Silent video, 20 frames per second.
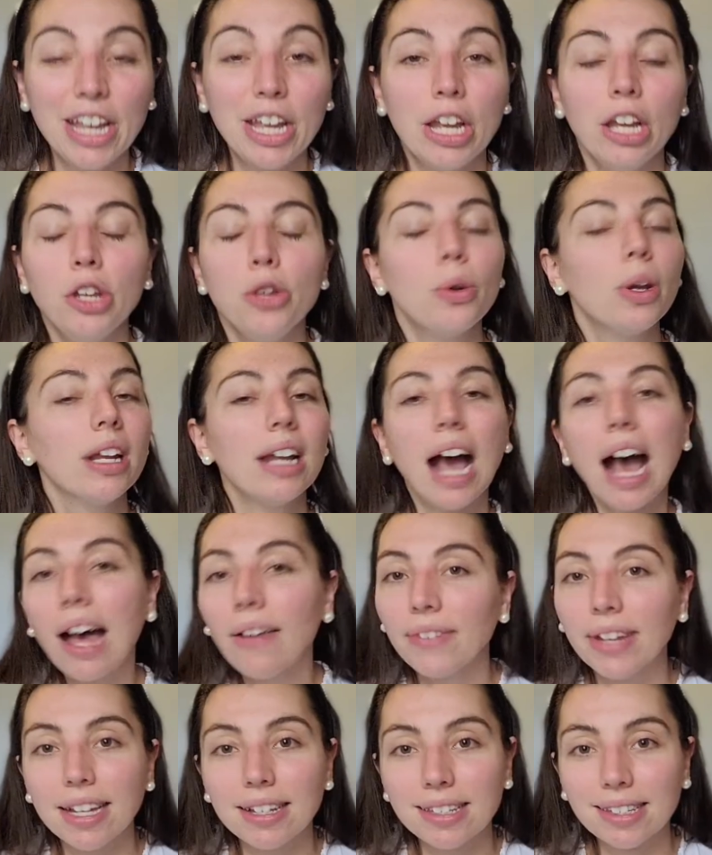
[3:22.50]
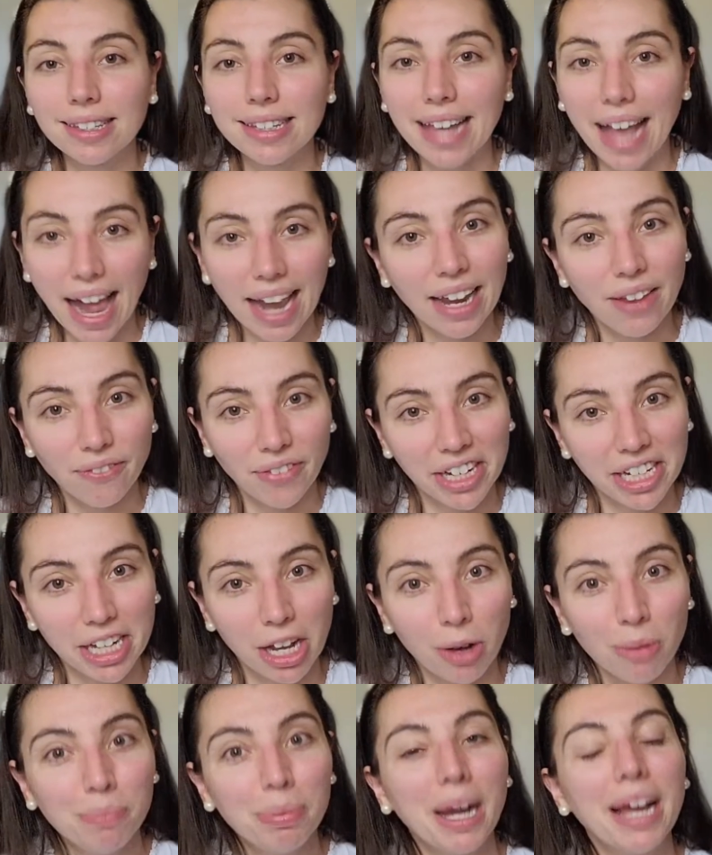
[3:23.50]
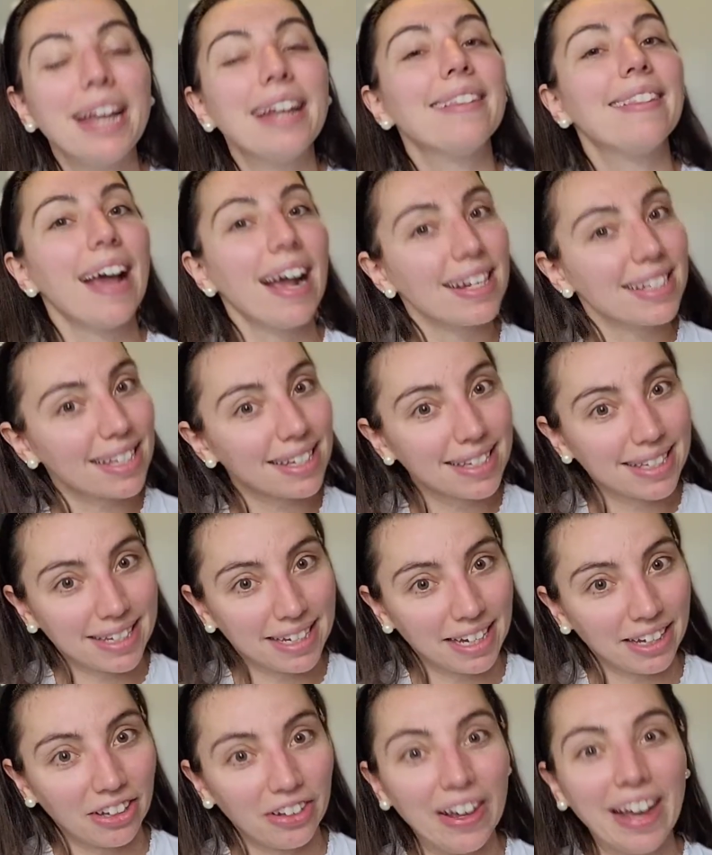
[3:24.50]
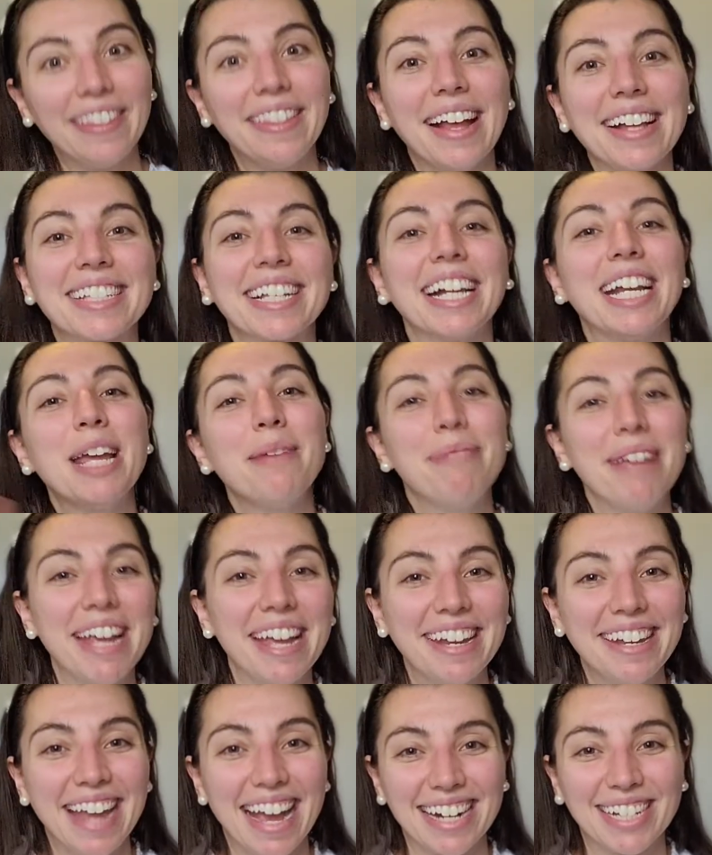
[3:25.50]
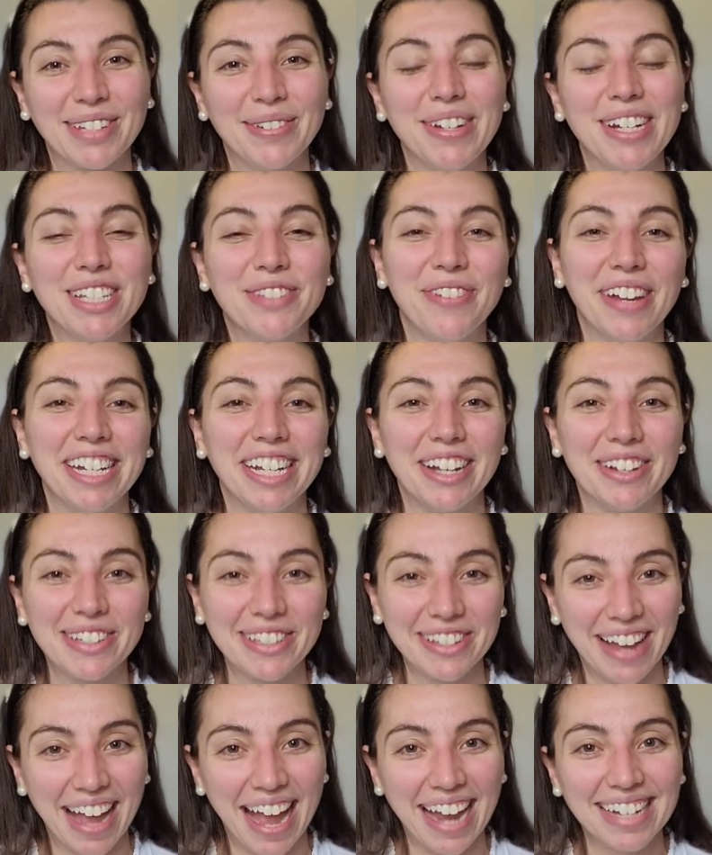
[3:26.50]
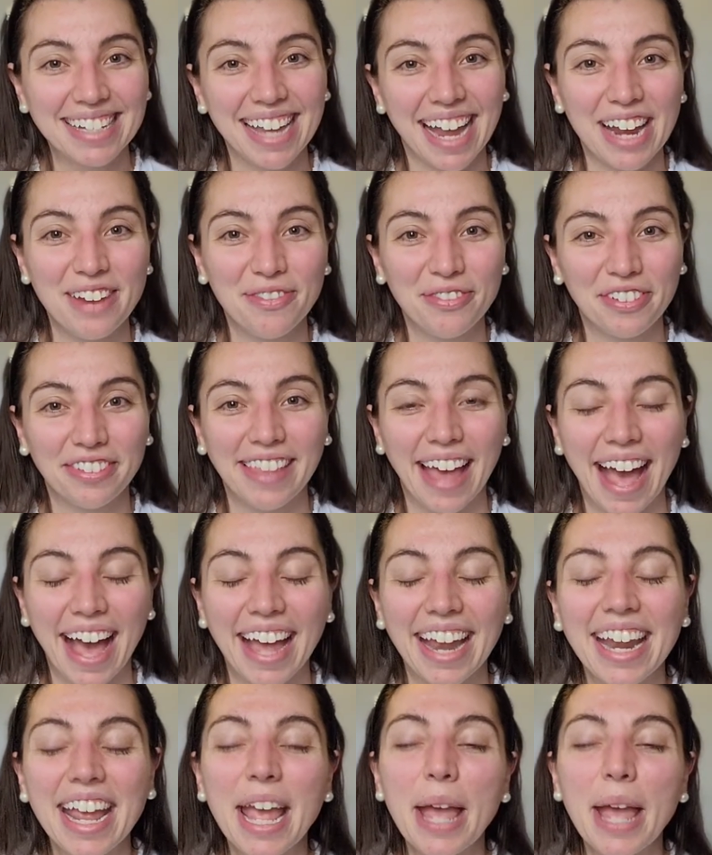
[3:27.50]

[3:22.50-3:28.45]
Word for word: You can obviously edit video, but that's a skill and that's gonna be in next week's video, so hang tight for that.